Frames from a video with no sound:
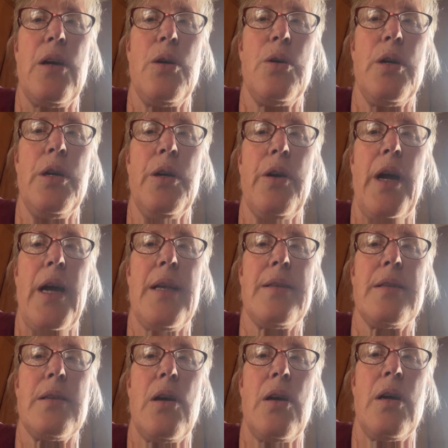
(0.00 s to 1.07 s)
oh,
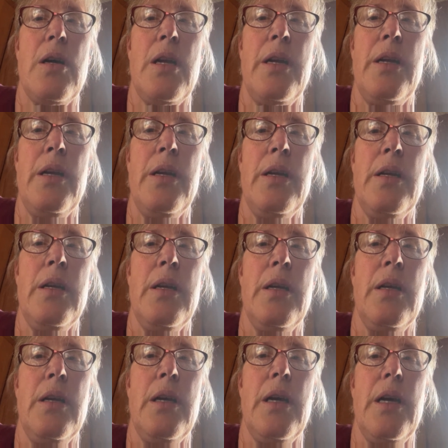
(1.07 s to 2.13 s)
congrats on
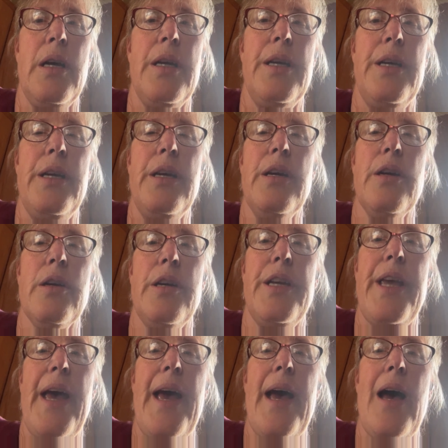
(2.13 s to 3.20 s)
a year.
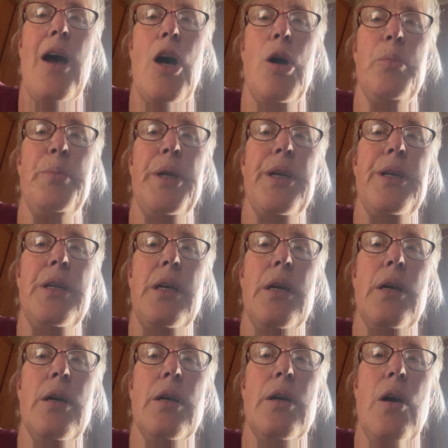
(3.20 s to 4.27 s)
Yeah, I'll be a
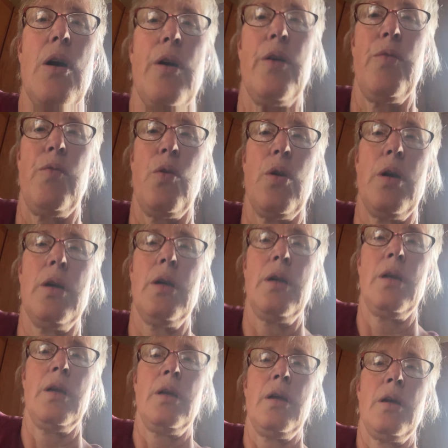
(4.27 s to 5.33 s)
year carnivore
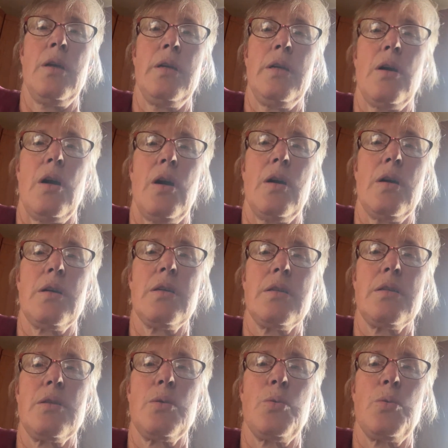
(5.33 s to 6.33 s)
August